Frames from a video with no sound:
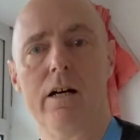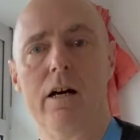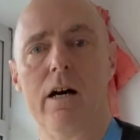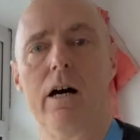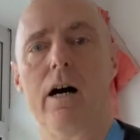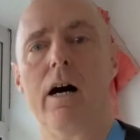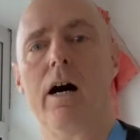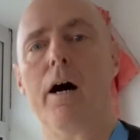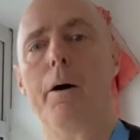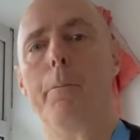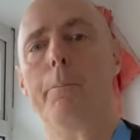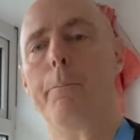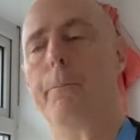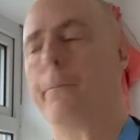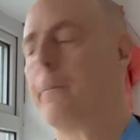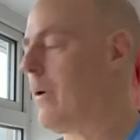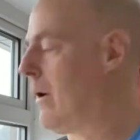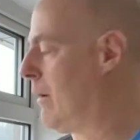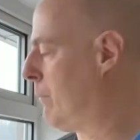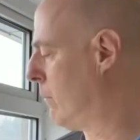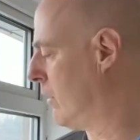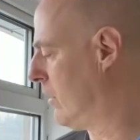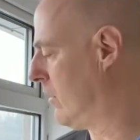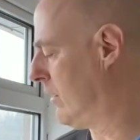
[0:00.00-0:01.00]

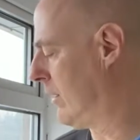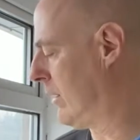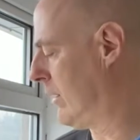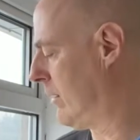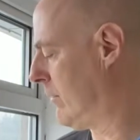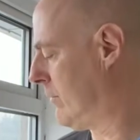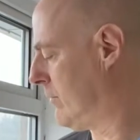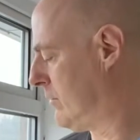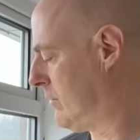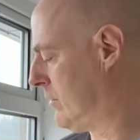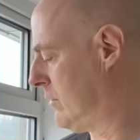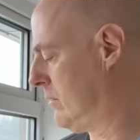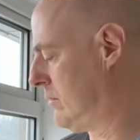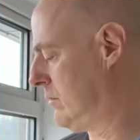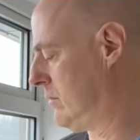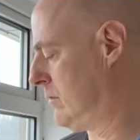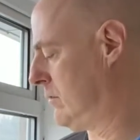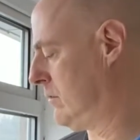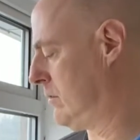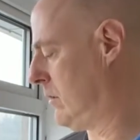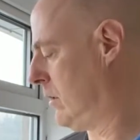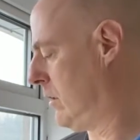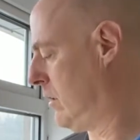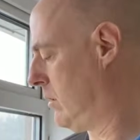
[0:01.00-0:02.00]
I'm going to have
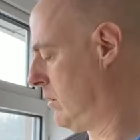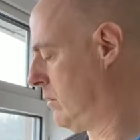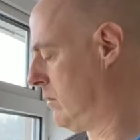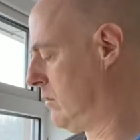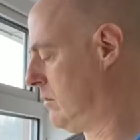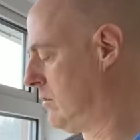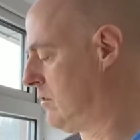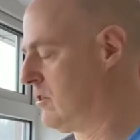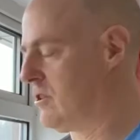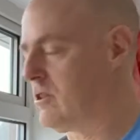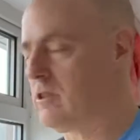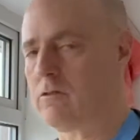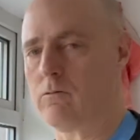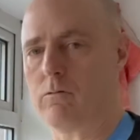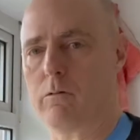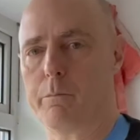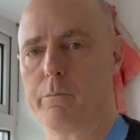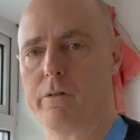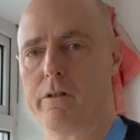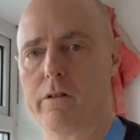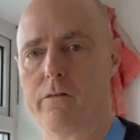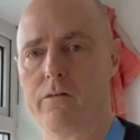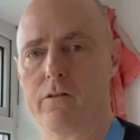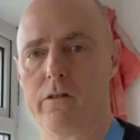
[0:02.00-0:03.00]
to just
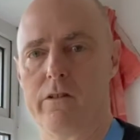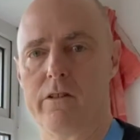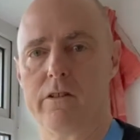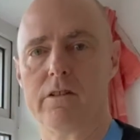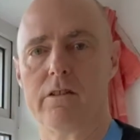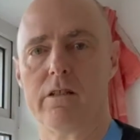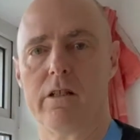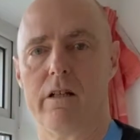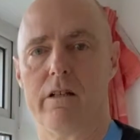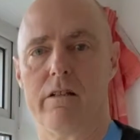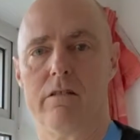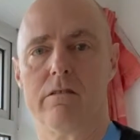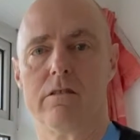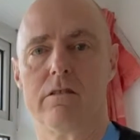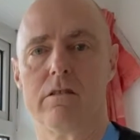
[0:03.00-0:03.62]
remove on its own.